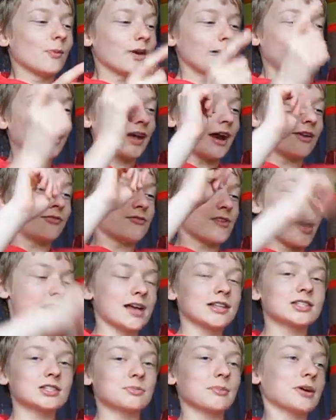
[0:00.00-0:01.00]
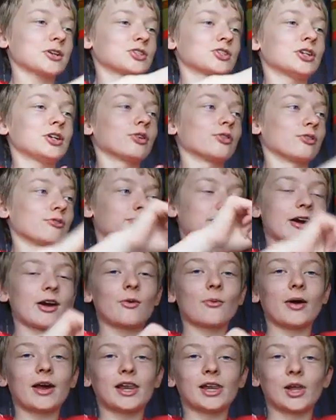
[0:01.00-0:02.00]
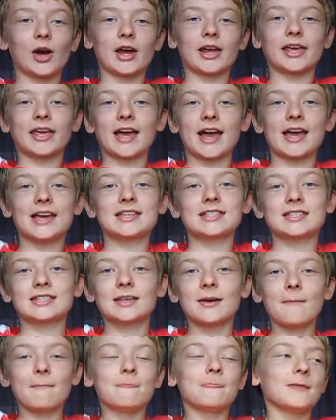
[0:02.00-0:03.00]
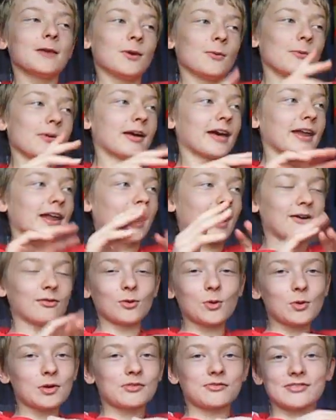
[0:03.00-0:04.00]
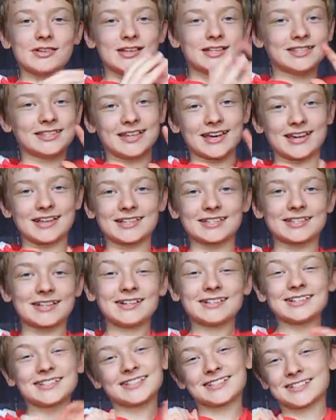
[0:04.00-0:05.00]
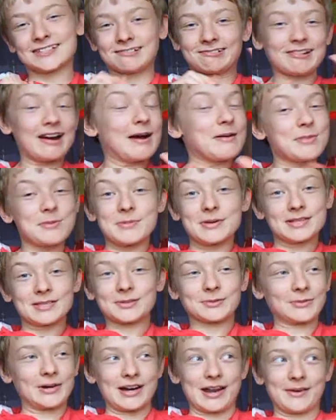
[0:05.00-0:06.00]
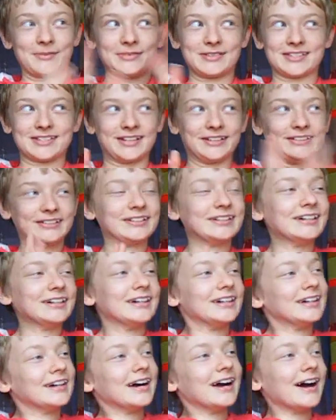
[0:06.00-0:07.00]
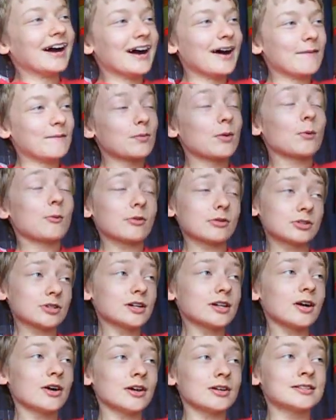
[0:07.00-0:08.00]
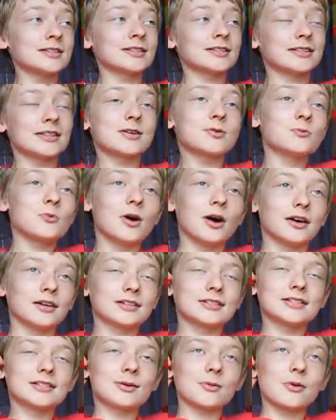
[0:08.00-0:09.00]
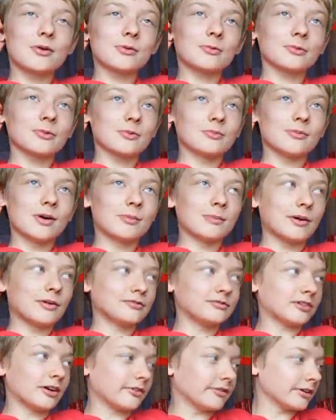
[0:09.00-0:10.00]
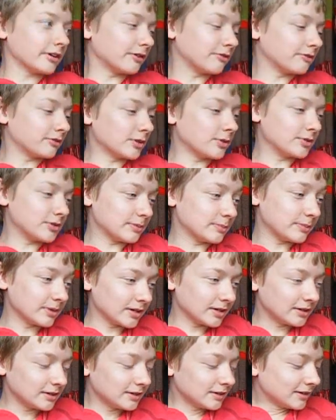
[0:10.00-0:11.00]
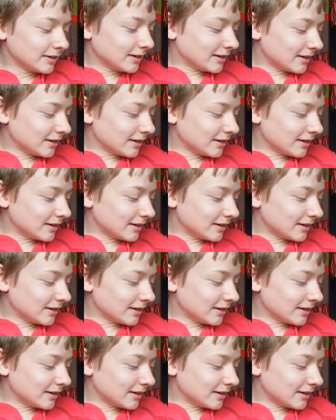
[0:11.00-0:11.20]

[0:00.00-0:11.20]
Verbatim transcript: we're going to have the head smashed in on the railway line case we're going to have all of these things just to cram them into one episode um, which I, I did think worked because my mum found it confusing but